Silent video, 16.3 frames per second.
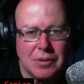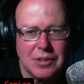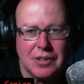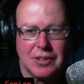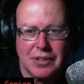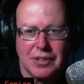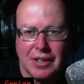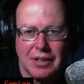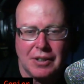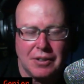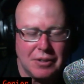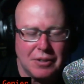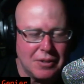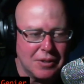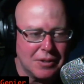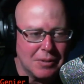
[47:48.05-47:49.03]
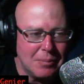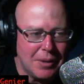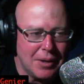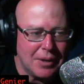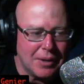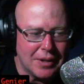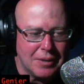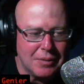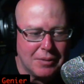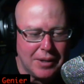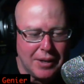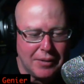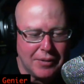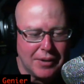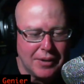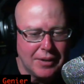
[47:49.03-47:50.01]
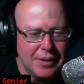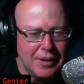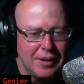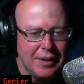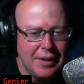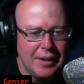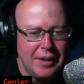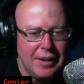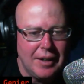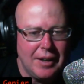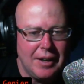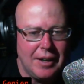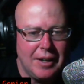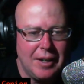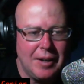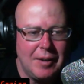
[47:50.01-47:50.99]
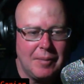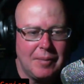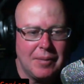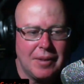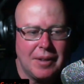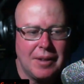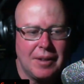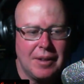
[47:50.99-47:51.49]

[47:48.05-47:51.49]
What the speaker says: we'll just say here in North America, whatever. Our